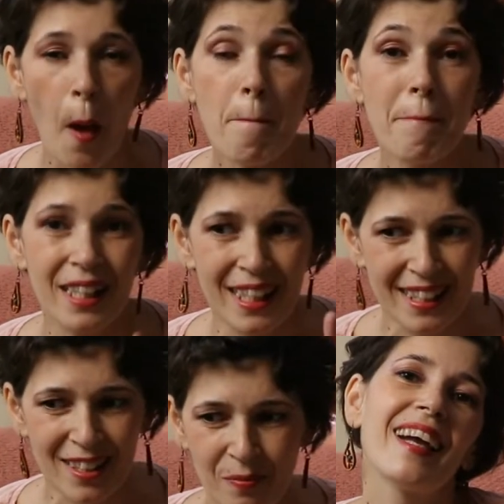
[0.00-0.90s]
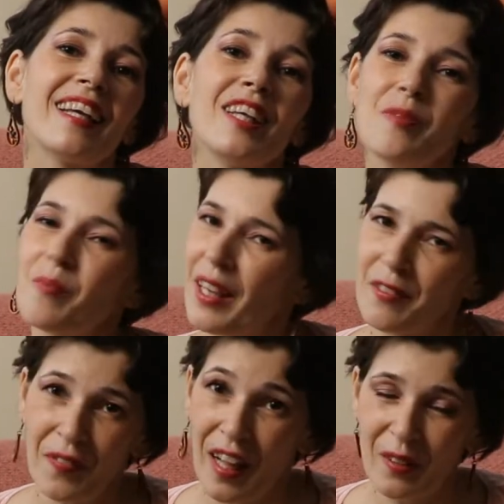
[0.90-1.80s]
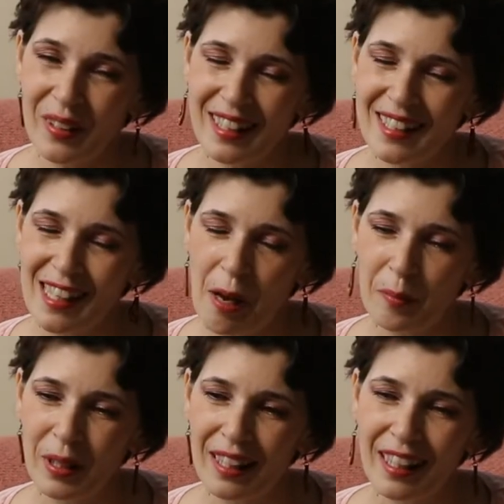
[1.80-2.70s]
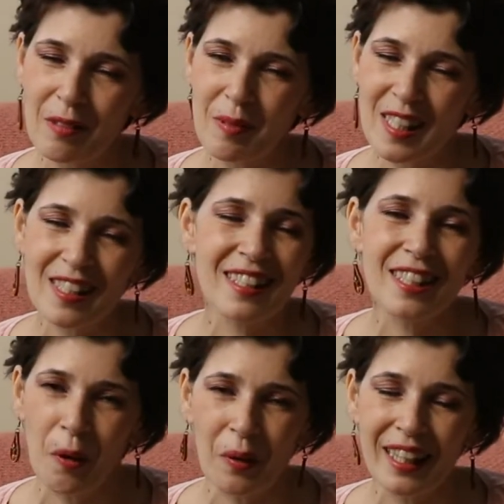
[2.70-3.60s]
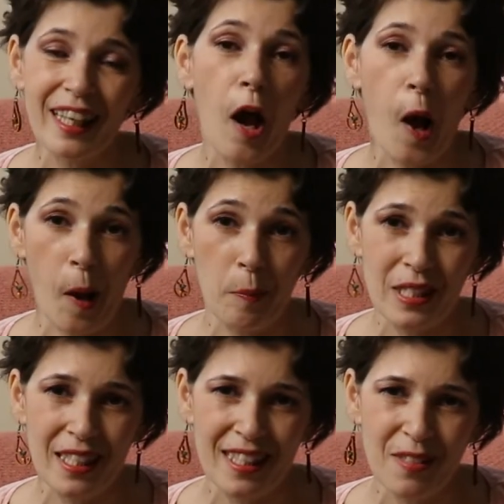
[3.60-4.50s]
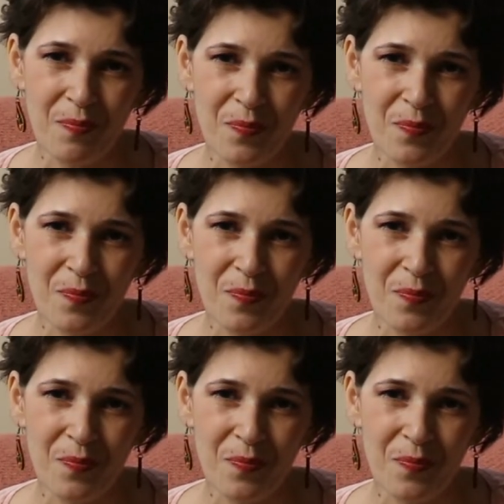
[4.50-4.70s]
But in my following example, it means the totally opposite.